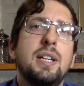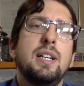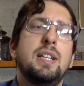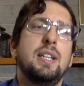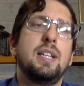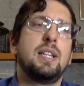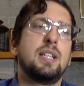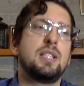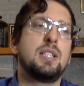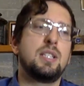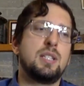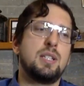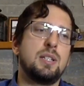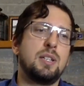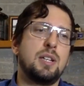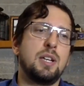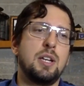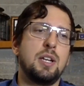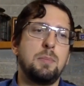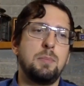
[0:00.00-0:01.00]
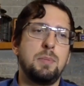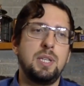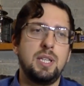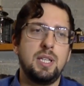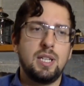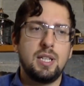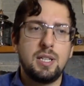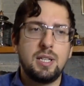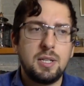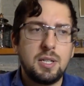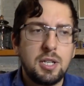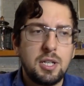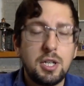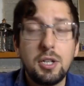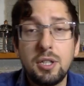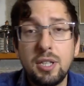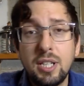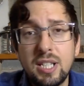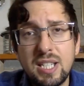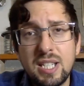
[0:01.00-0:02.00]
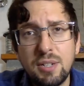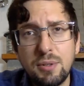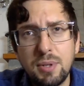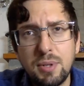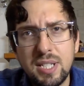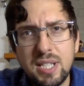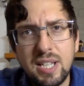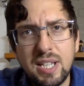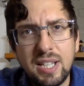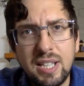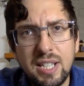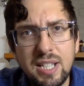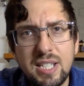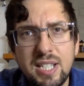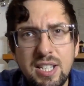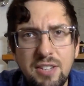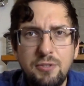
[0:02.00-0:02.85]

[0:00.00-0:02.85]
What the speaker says: I think it's gonna be a good list, interesting list.